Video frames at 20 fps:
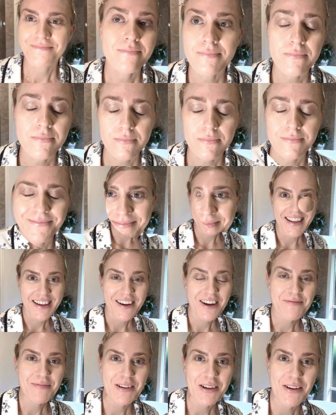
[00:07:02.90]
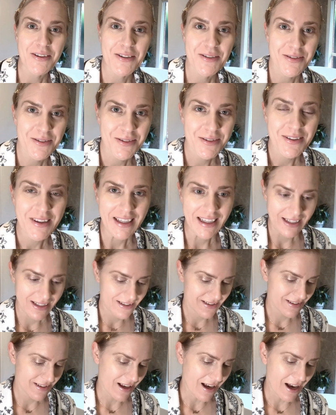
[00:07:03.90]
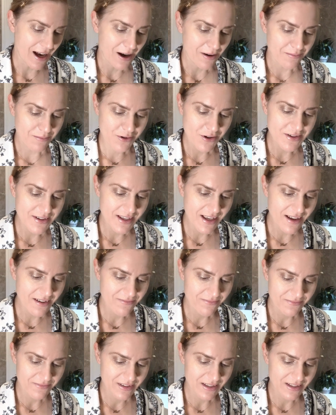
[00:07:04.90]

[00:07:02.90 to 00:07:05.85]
So the next thing I'm going to do is bronzer.